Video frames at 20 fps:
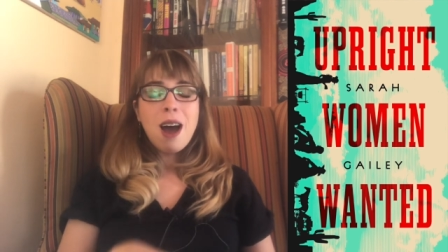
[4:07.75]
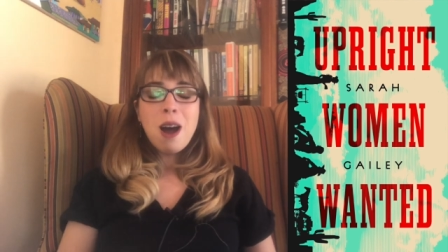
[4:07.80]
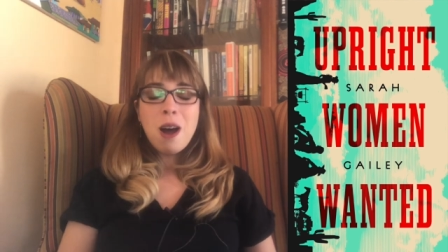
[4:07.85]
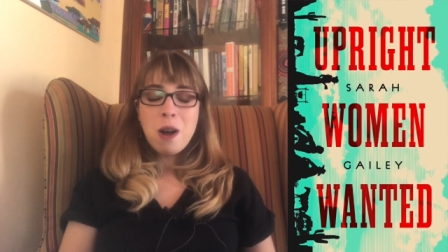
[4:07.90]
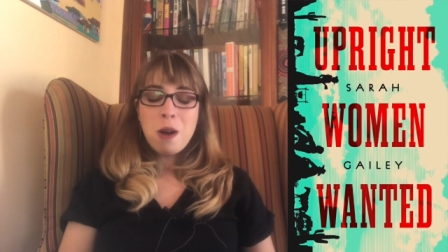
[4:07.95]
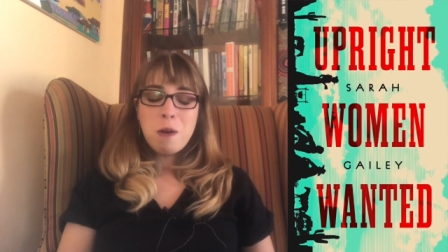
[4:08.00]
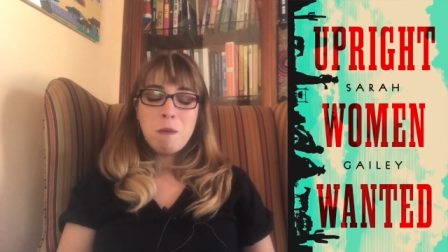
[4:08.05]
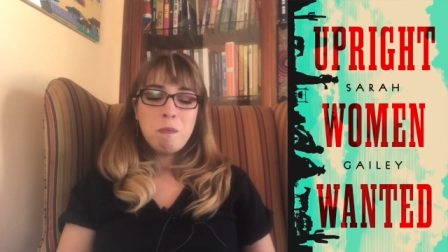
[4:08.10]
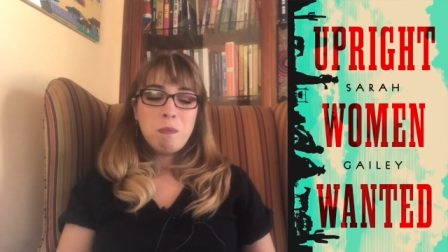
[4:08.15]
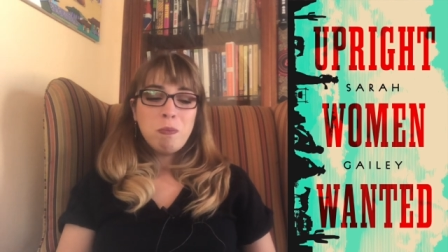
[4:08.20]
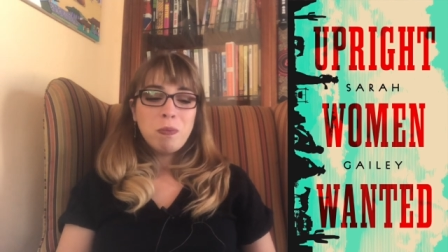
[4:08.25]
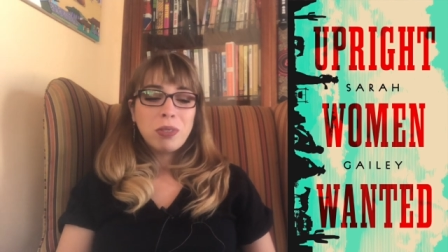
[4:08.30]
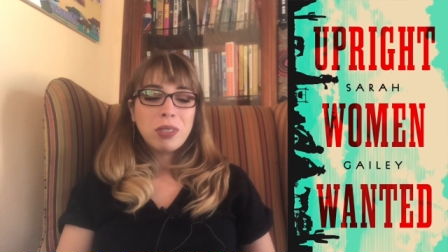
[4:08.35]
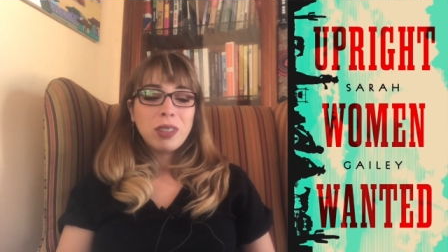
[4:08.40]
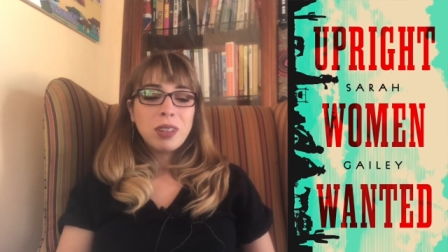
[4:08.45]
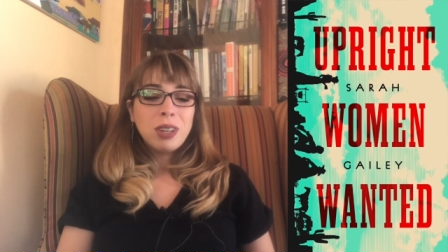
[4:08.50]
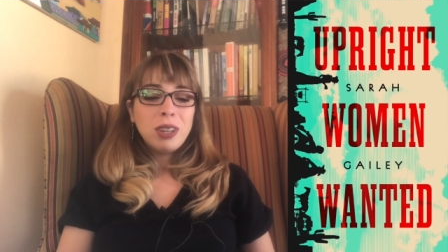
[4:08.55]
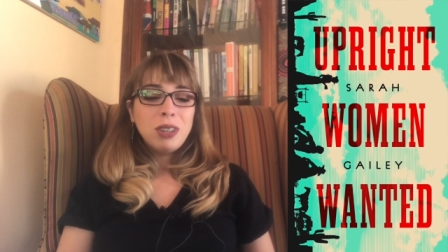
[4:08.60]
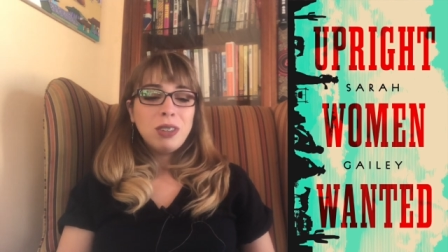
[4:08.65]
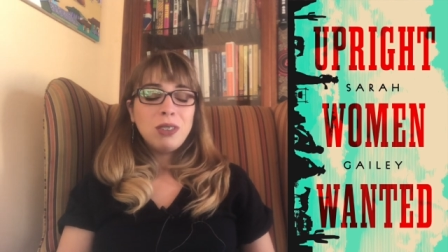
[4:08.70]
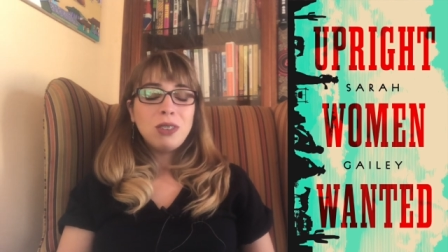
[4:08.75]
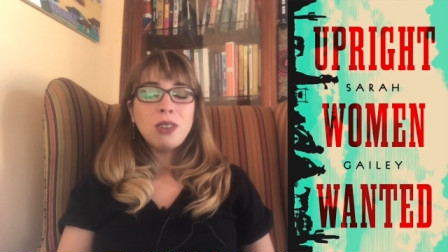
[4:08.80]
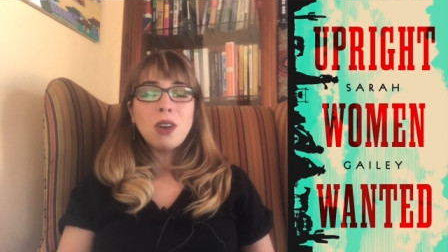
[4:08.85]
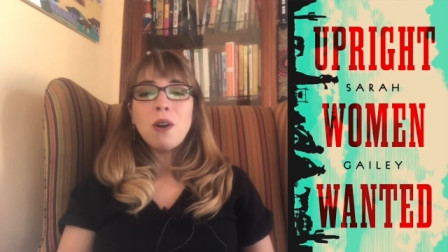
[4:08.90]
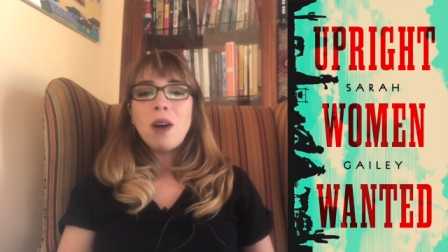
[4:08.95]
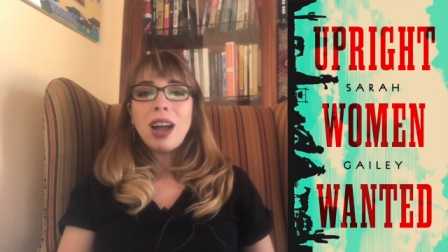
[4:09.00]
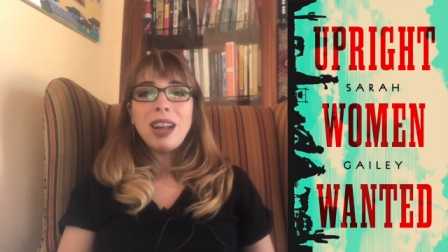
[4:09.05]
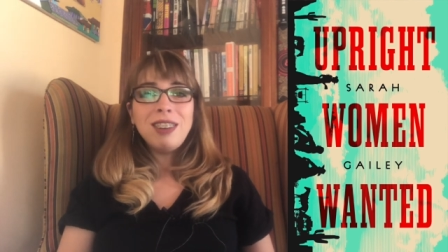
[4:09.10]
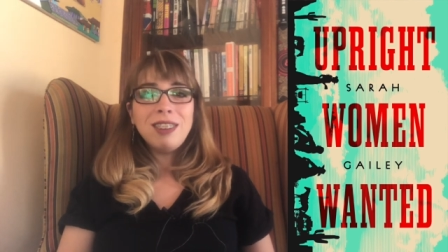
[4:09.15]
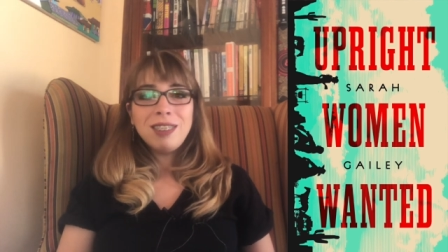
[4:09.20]
Um,
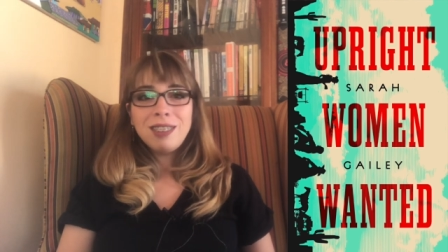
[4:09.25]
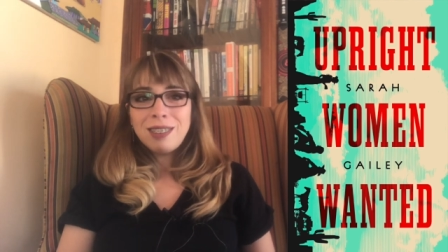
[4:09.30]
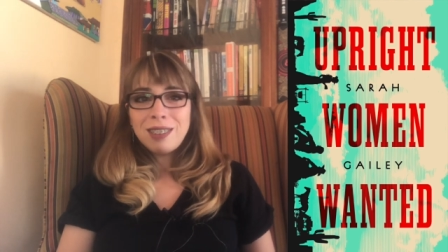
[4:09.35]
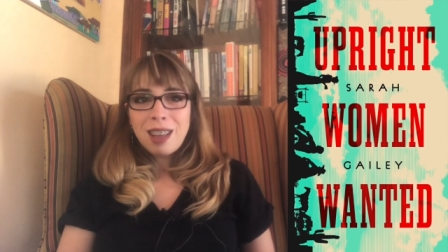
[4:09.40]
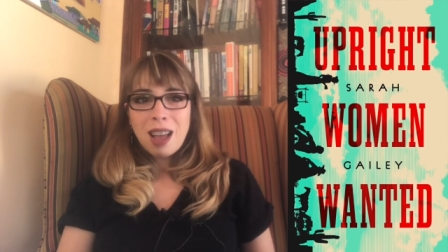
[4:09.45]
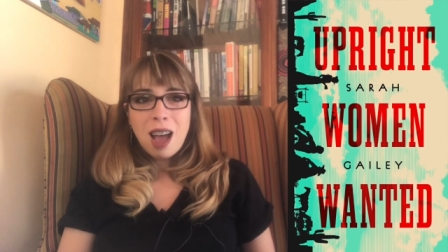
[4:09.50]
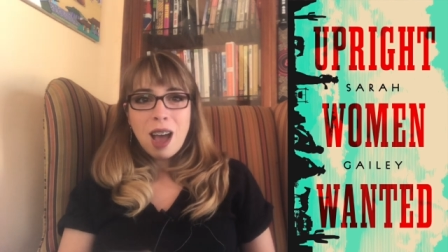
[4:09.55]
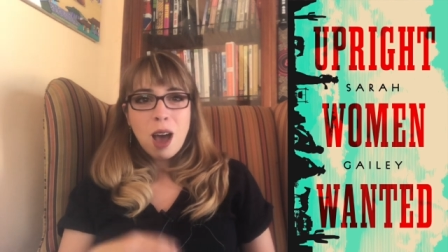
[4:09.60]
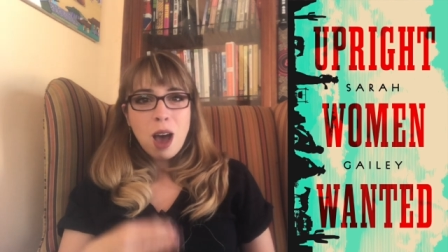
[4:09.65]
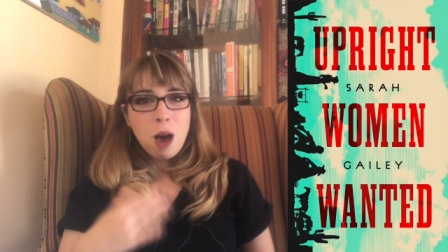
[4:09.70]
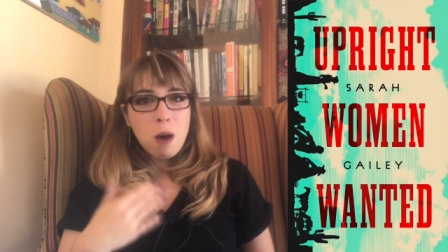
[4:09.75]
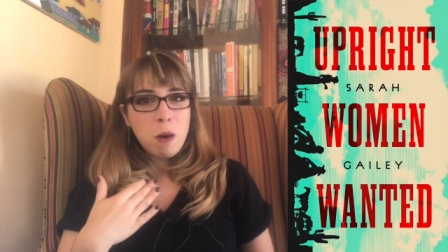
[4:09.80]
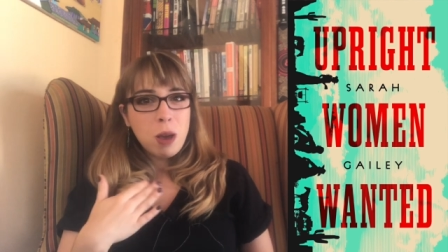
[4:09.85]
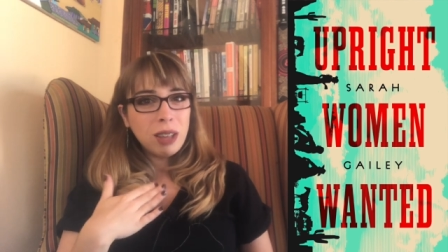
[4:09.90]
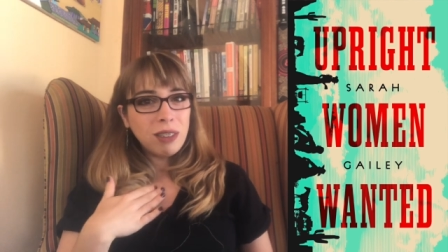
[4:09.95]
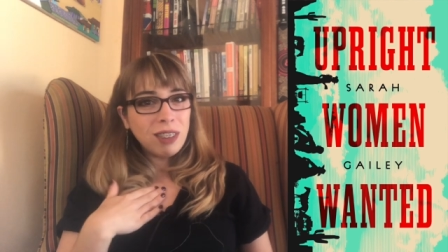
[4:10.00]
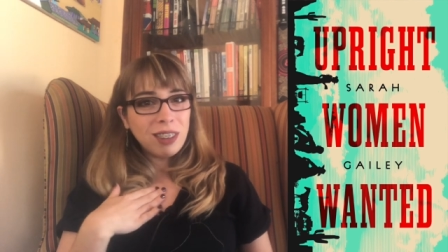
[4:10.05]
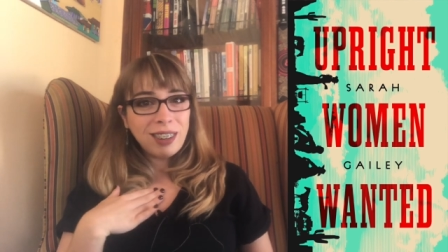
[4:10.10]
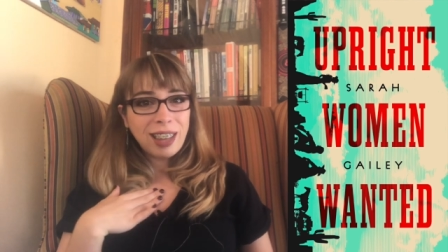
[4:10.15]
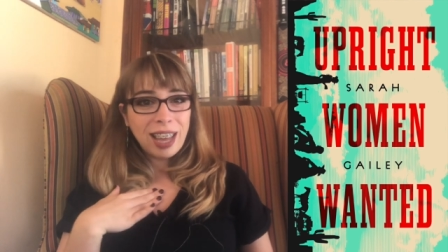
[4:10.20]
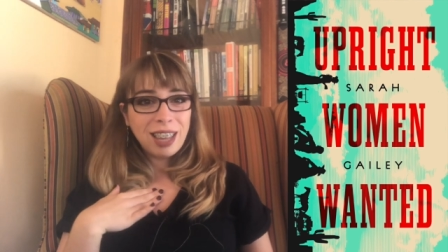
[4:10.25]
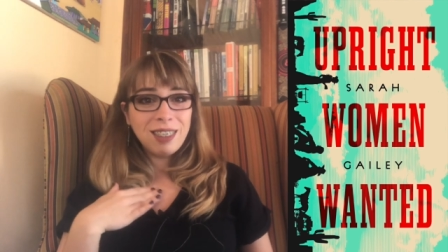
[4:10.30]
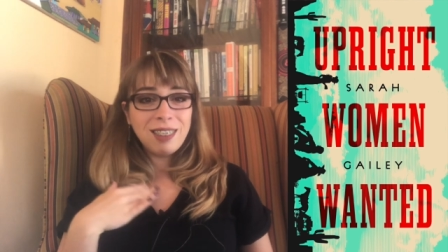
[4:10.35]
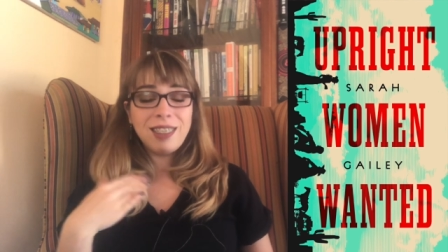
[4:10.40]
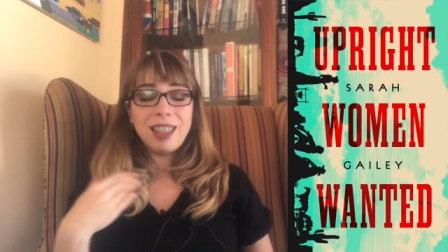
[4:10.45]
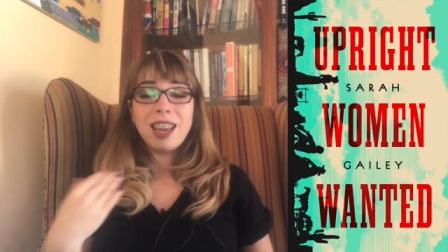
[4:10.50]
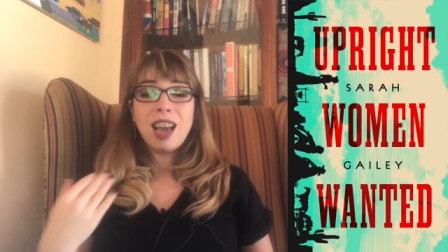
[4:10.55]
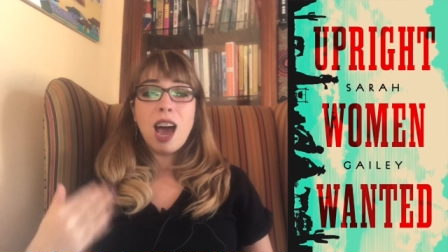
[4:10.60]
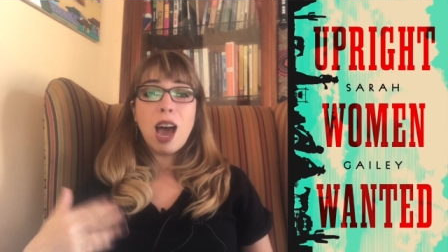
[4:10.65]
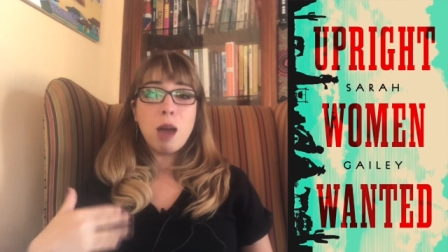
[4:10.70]
so I just, it's a taste thing.